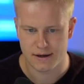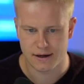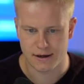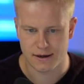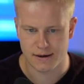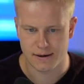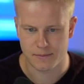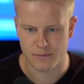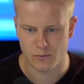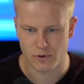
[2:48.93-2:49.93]

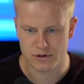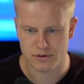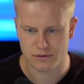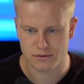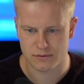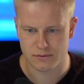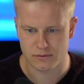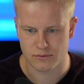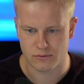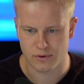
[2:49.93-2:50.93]
Um, we also
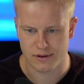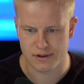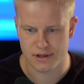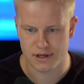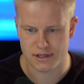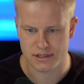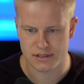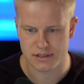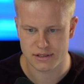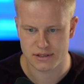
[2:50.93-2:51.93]
want this.
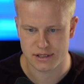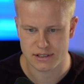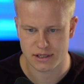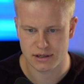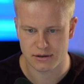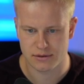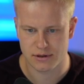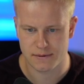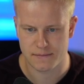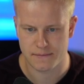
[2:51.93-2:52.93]
So let's clone
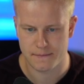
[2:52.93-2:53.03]
it.